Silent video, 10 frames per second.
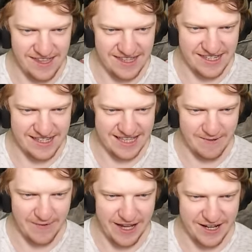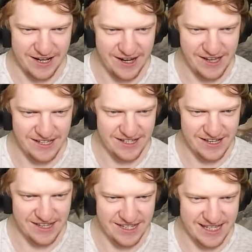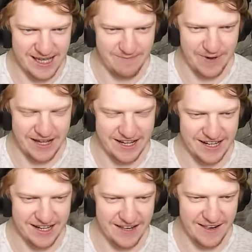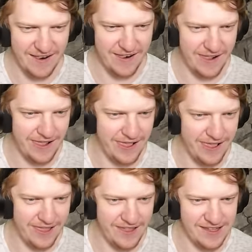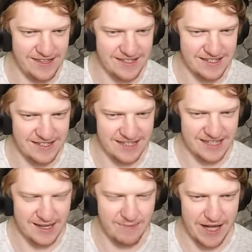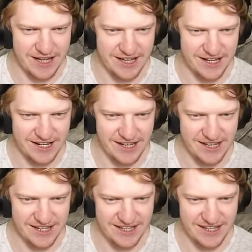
no. Get back. Get back. Oh no. Oh no!